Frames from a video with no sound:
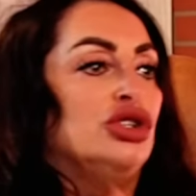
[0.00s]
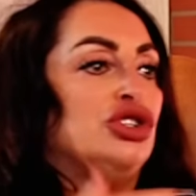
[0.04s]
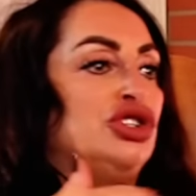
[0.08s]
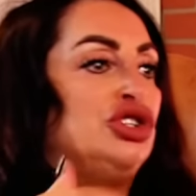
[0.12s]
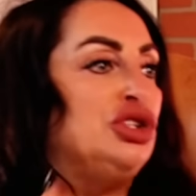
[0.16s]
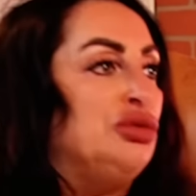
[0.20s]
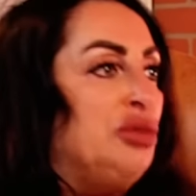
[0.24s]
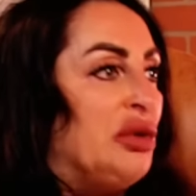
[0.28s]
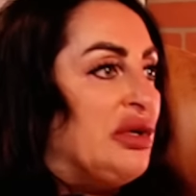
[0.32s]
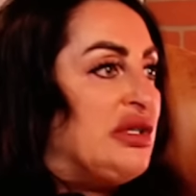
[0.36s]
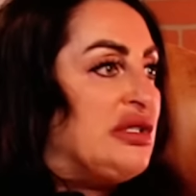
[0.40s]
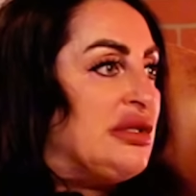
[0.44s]

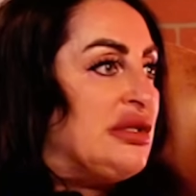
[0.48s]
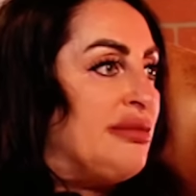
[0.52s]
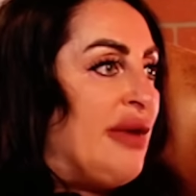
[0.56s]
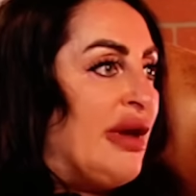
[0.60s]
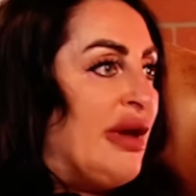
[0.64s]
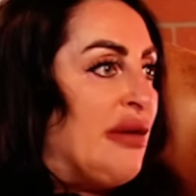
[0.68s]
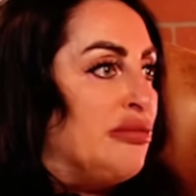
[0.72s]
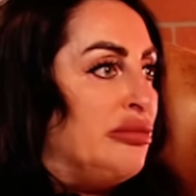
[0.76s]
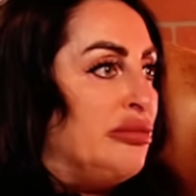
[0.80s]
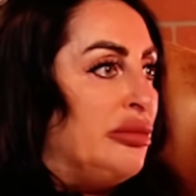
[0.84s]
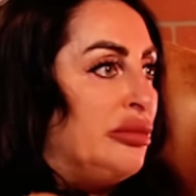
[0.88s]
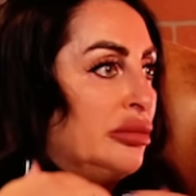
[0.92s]
She wants to
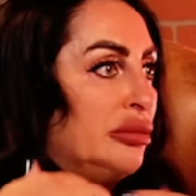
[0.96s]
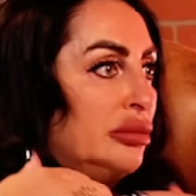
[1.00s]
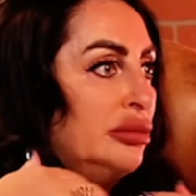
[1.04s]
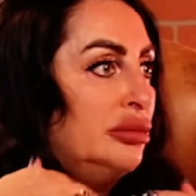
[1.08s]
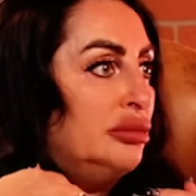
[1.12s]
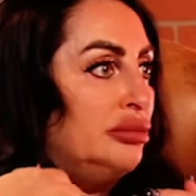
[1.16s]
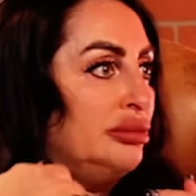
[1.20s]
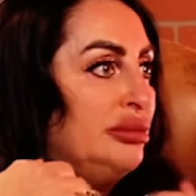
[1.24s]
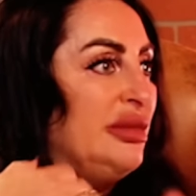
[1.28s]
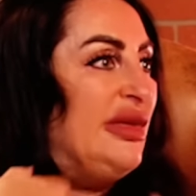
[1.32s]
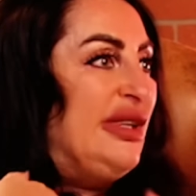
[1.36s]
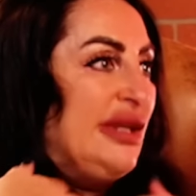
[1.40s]
make
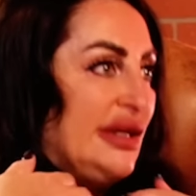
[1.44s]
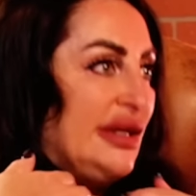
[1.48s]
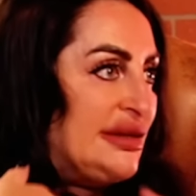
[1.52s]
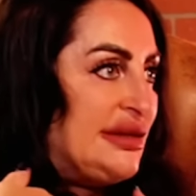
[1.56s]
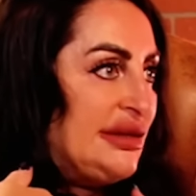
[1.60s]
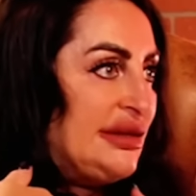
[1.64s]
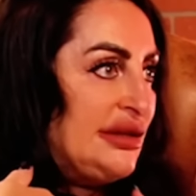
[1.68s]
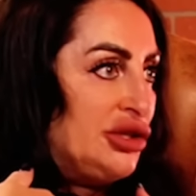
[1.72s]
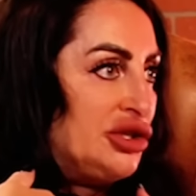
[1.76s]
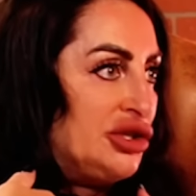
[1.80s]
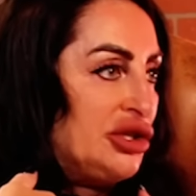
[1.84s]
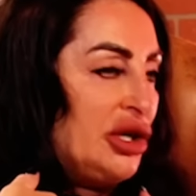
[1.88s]
me the
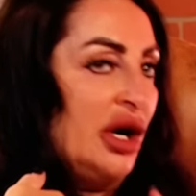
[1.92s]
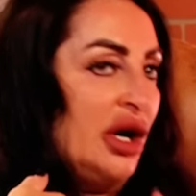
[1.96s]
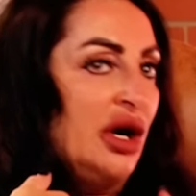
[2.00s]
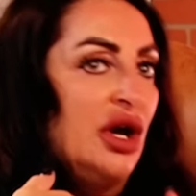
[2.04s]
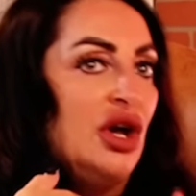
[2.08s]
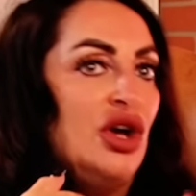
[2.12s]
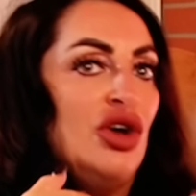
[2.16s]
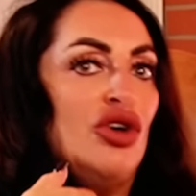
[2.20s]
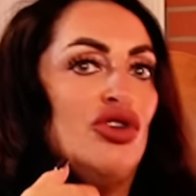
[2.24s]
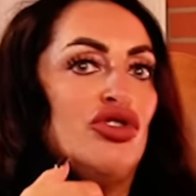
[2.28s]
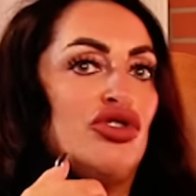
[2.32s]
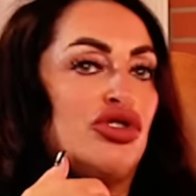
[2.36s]
teacher.
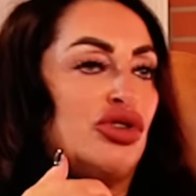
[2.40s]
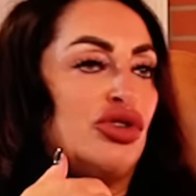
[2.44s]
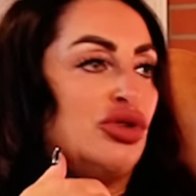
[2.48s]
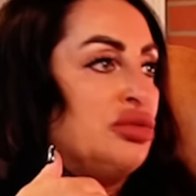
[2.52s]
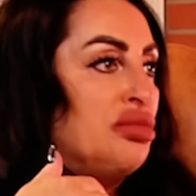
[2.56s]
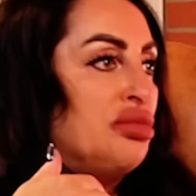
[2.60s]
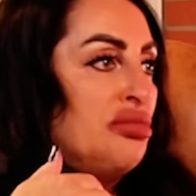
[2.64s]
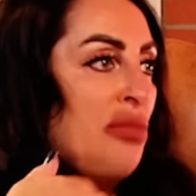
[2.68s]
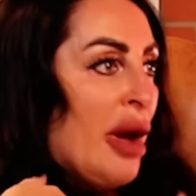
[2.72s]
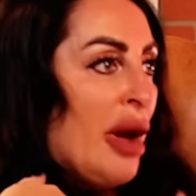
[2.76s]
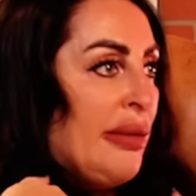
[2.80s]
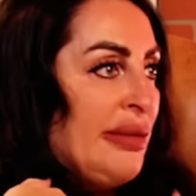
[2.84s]
She
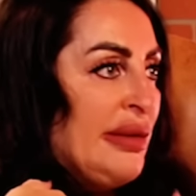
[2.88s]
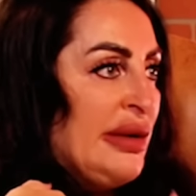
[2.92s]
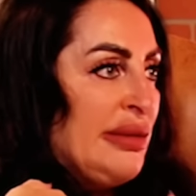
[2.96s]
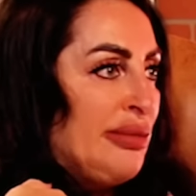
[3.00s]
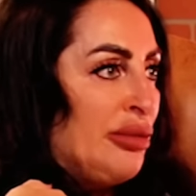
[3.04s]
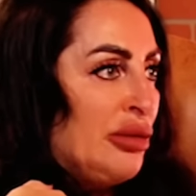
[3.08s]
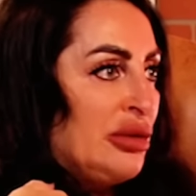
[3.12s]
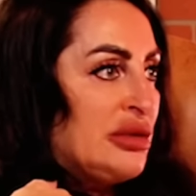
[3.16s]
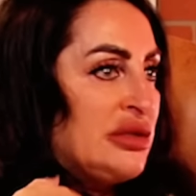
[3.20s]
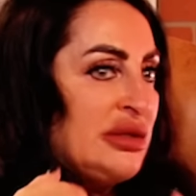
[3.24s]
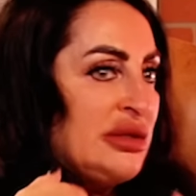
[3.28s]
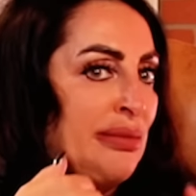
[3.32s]
goes, my
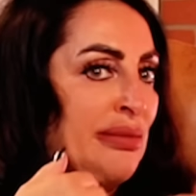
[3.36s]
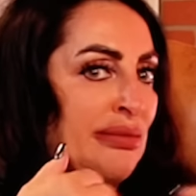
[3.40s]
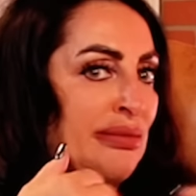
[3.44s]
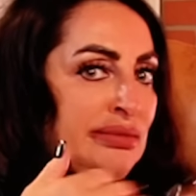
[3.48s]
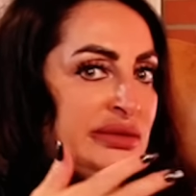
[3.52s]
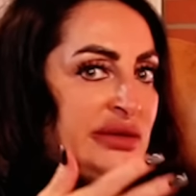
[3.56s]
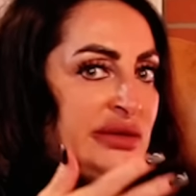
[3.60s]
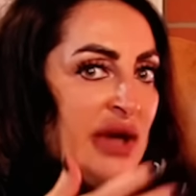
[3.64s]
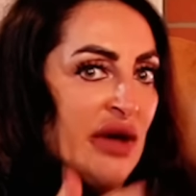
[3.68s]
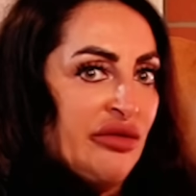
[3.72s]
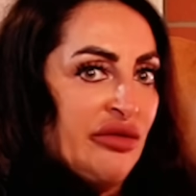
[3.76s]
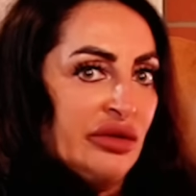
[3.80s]
meatballs are
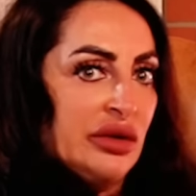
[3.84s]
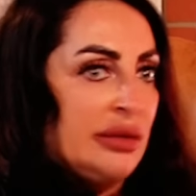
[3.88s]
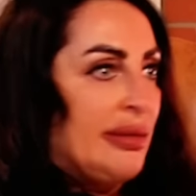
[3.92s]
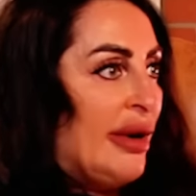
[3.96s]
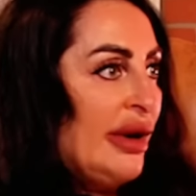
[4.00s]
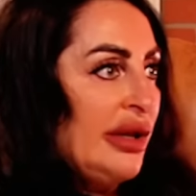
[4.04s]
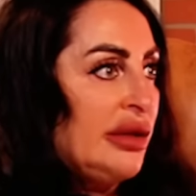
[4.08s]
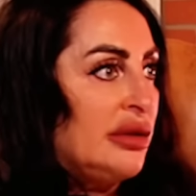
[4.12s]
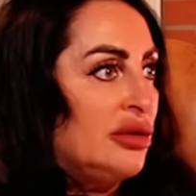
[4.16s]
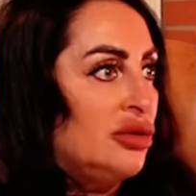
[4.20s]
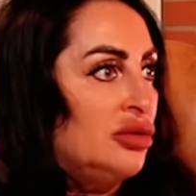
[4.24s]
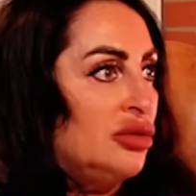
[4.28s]
definitely
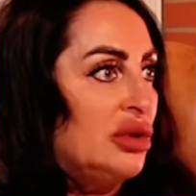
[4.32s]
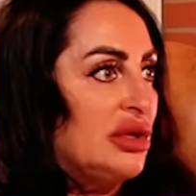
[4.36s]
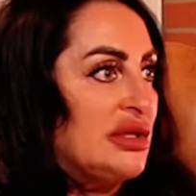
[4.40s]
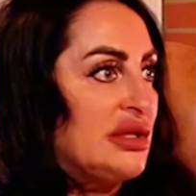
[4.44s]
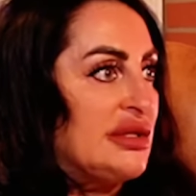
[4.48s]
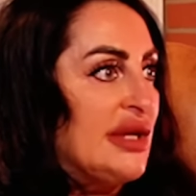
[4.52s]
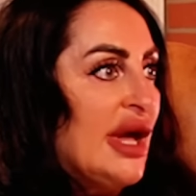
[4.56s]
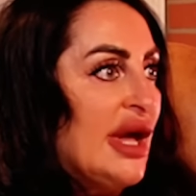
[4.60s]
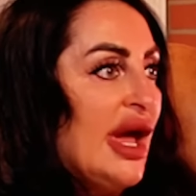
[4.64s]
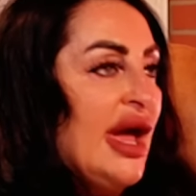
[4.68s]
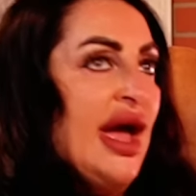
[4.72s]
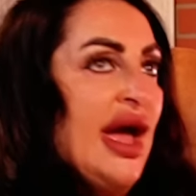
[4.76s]
better than
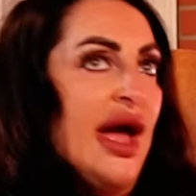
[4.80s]
yours.